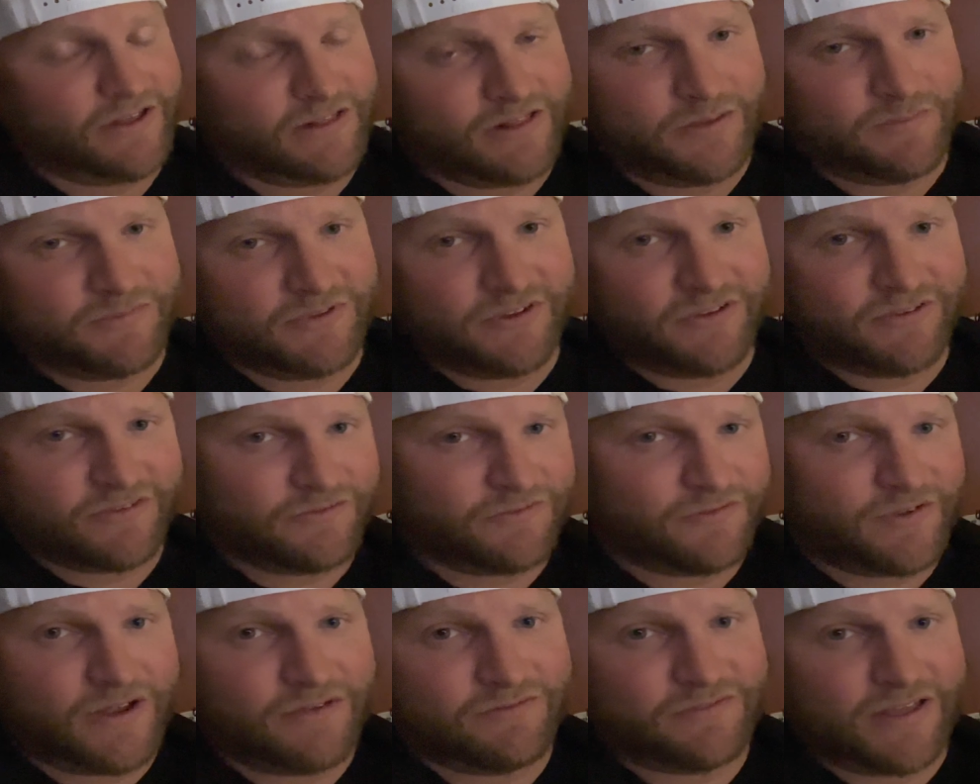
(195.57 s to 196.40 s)
Eclampsia is at
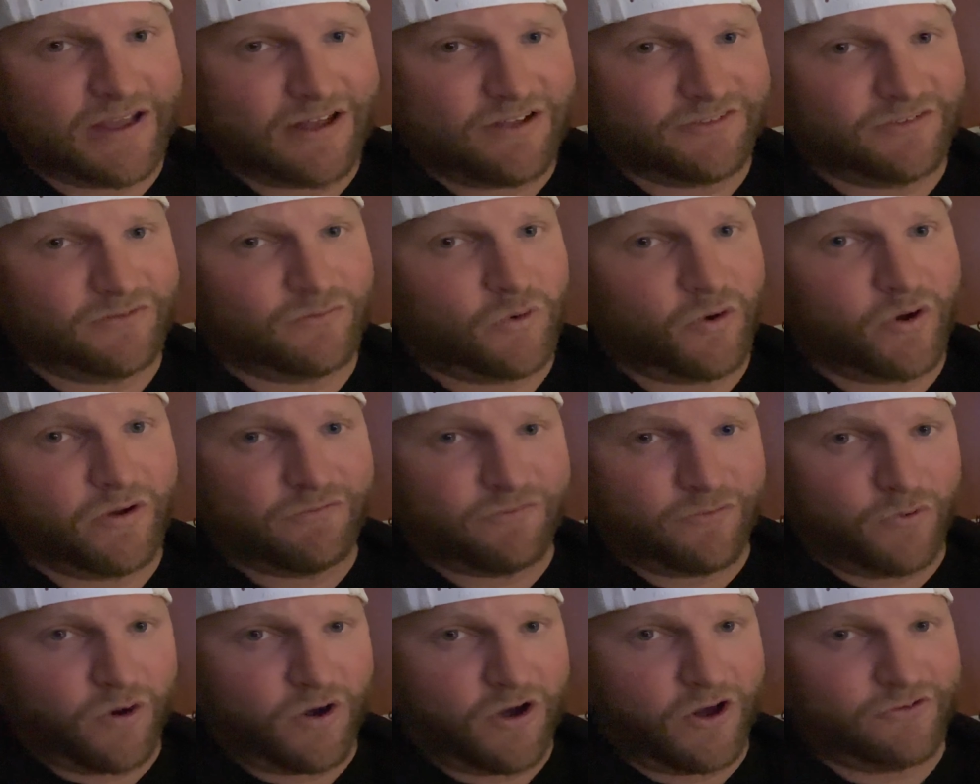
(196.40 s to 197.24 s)
5,000, we're at
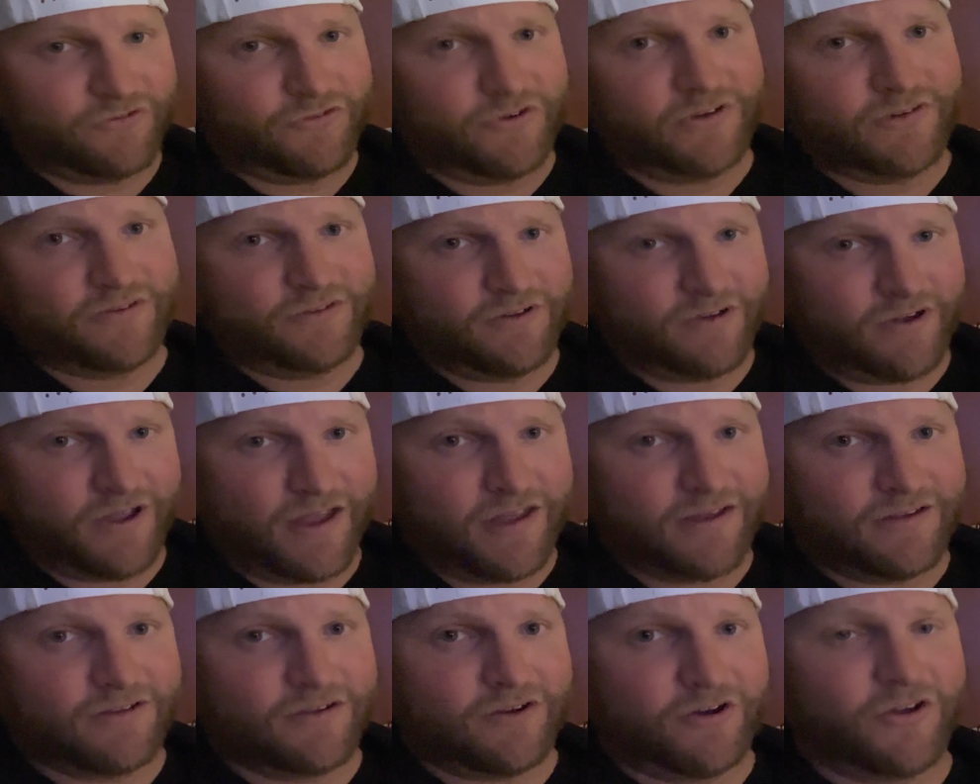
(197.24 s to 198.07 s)
400,
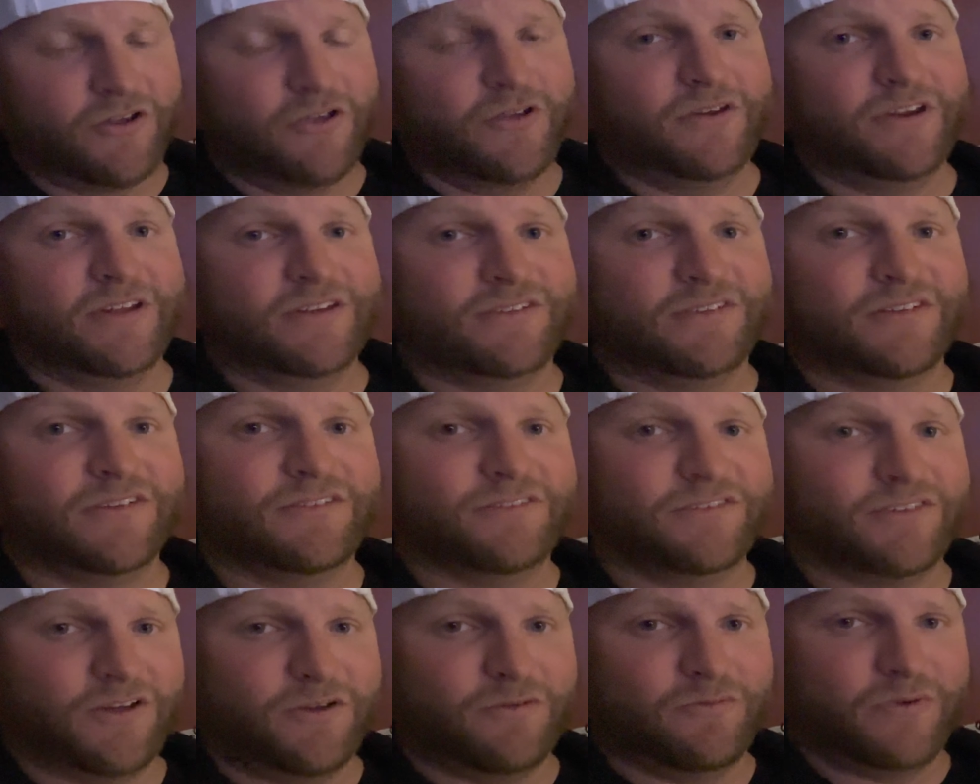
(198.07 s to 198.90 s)
okay, our units.
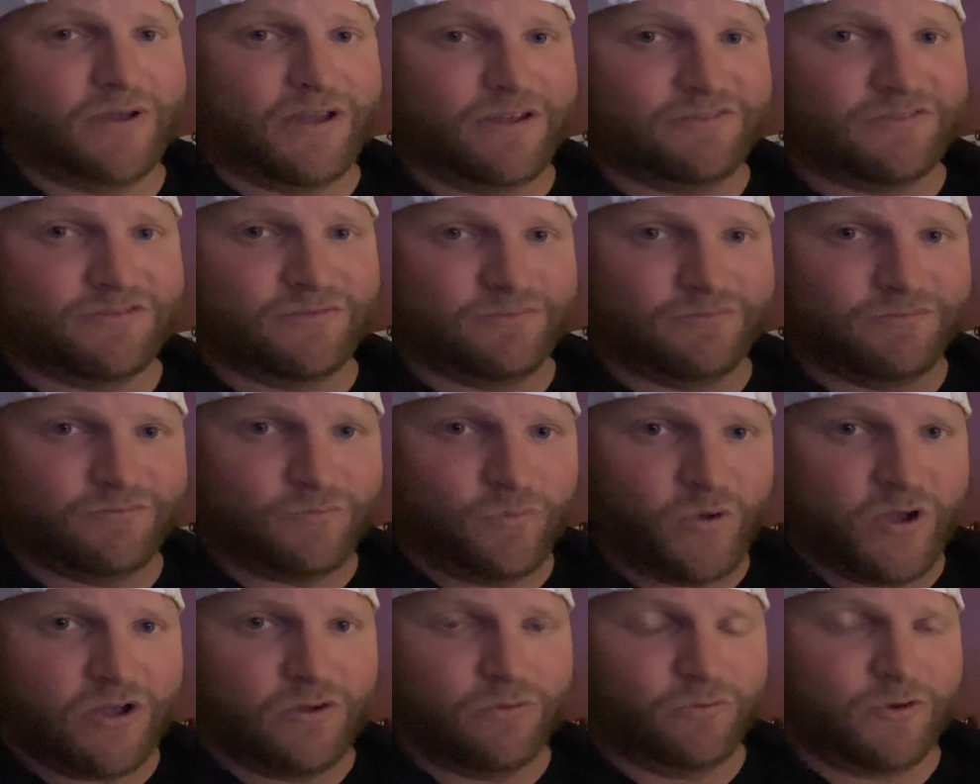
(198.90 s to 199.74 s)
So we have some
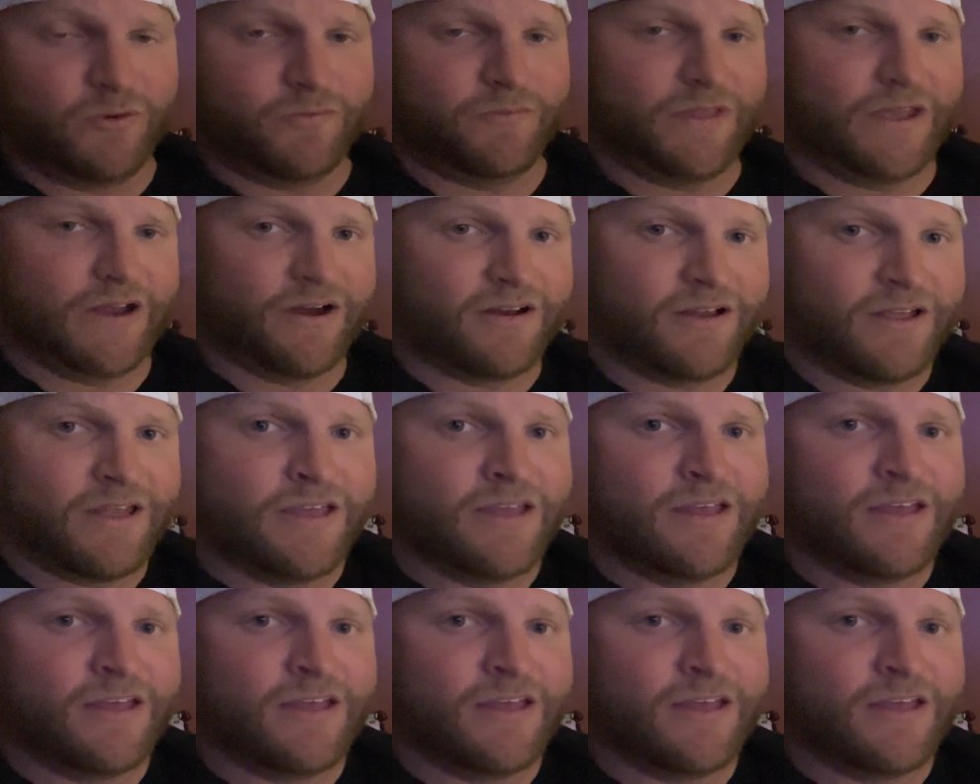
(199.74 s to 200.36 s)
wiggle room there.